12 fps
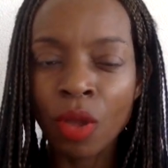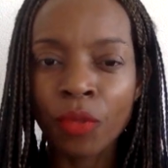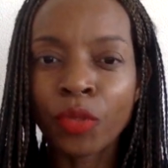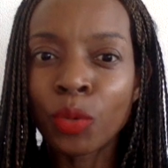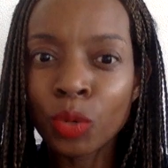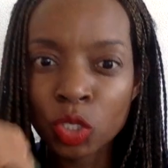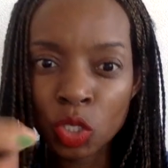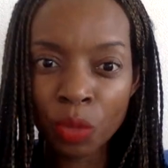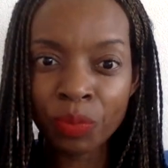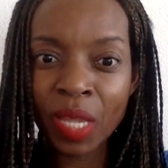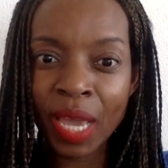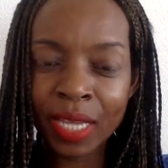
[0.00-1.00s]
there were
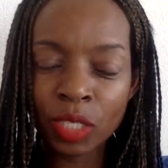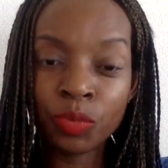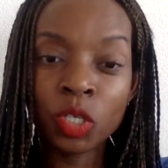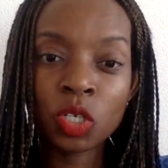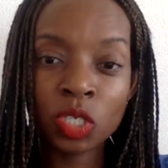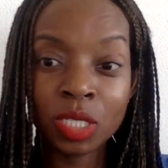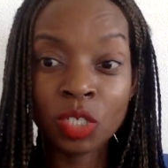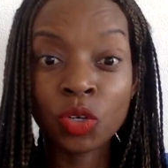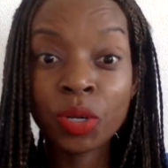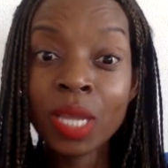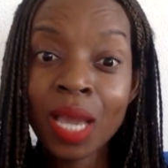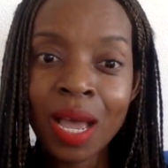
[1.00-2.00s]
some days, because in
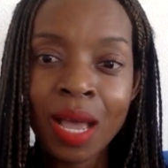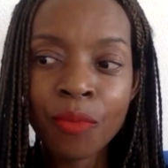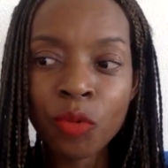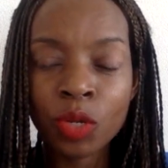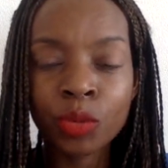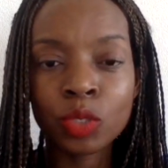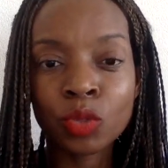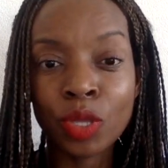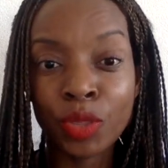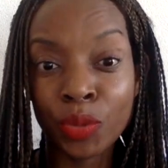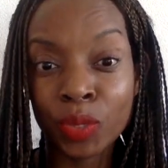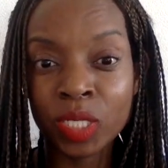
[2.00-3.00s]
Kriya, when we do
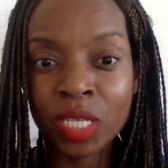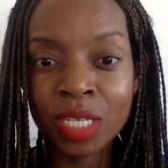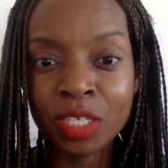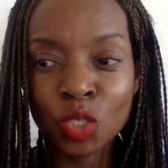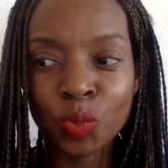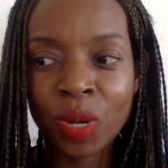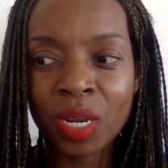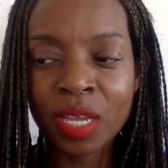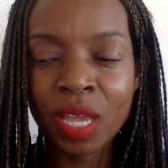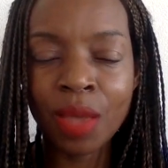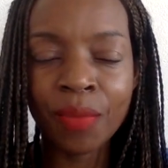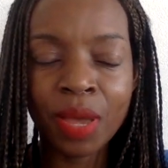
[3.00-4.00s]
the three stages
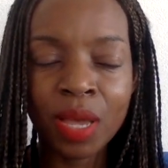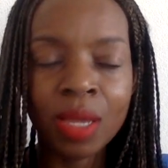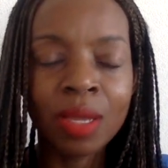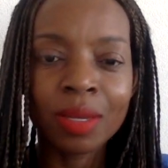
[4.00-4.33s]
pranayama,